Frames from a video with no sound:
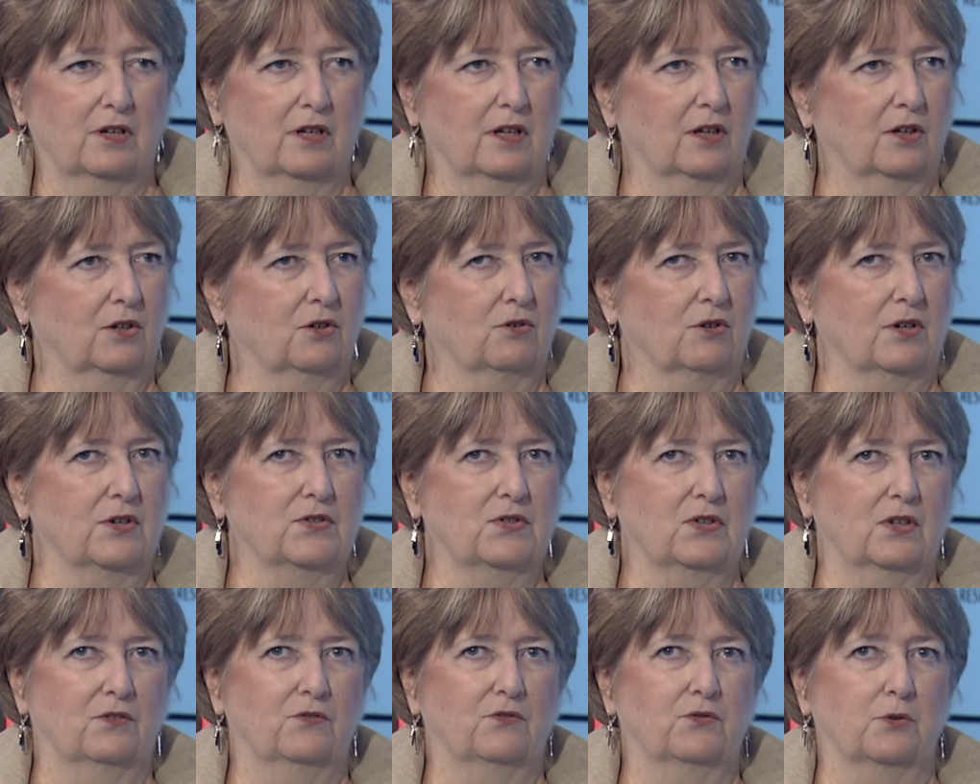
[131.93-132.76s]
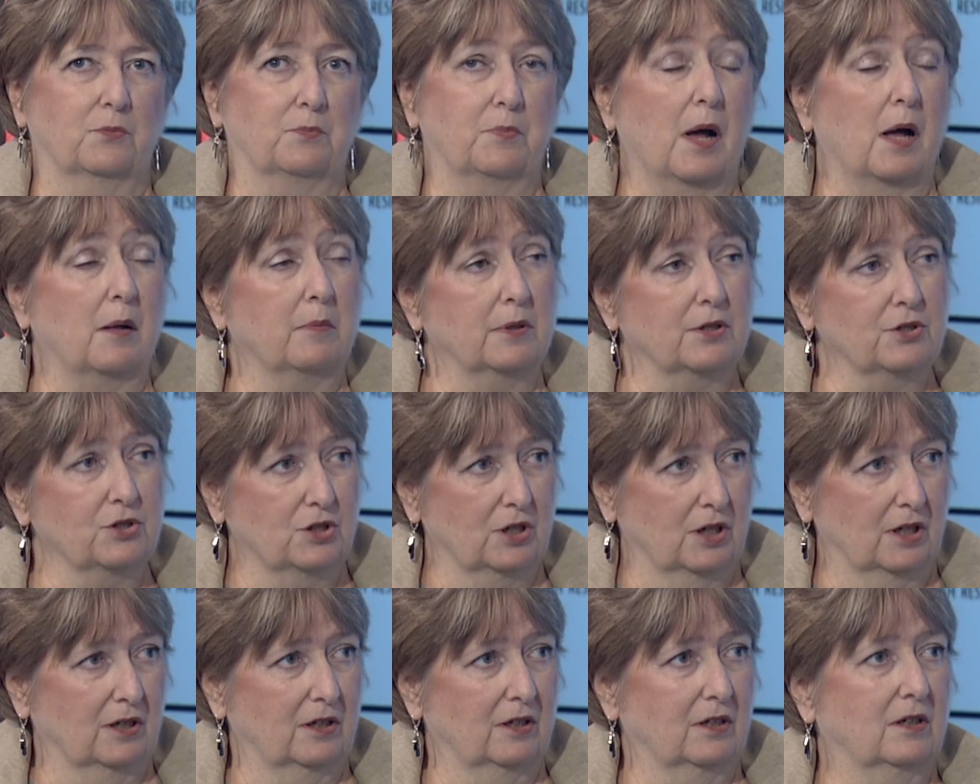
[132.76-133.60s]
increasing for
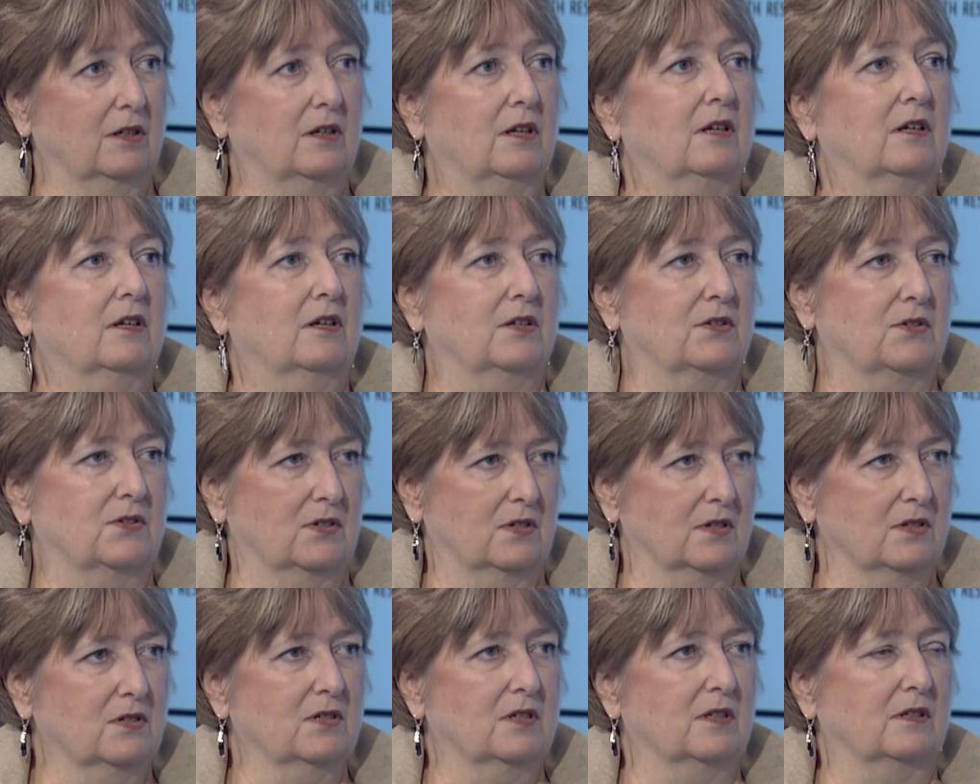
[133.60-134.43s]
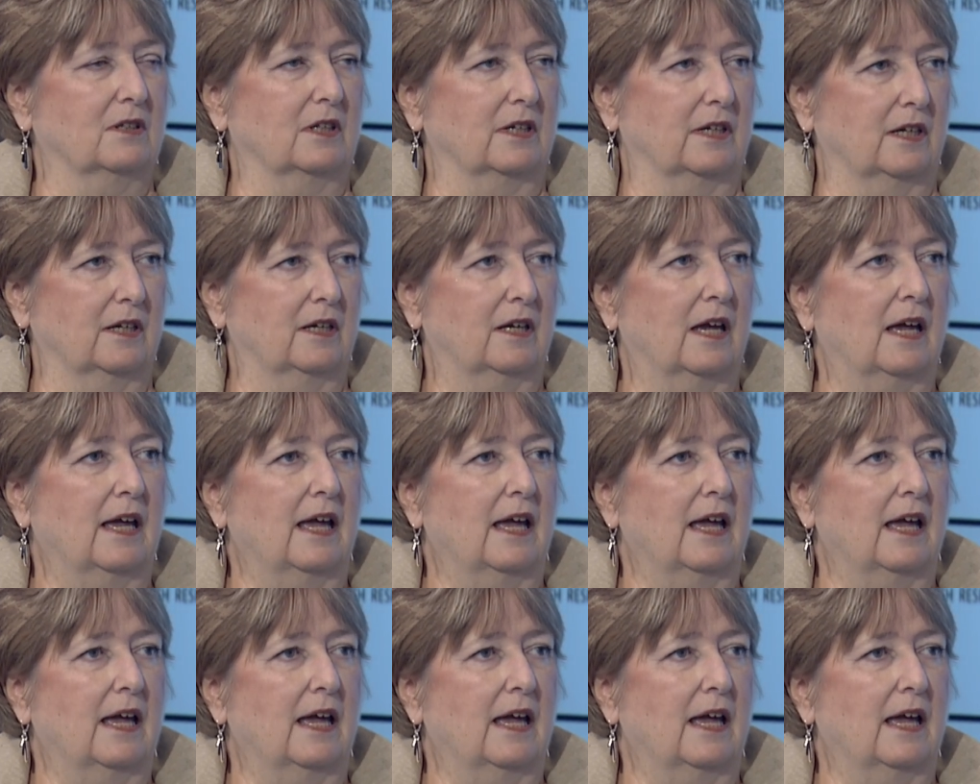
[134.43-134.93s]
publishing consistently.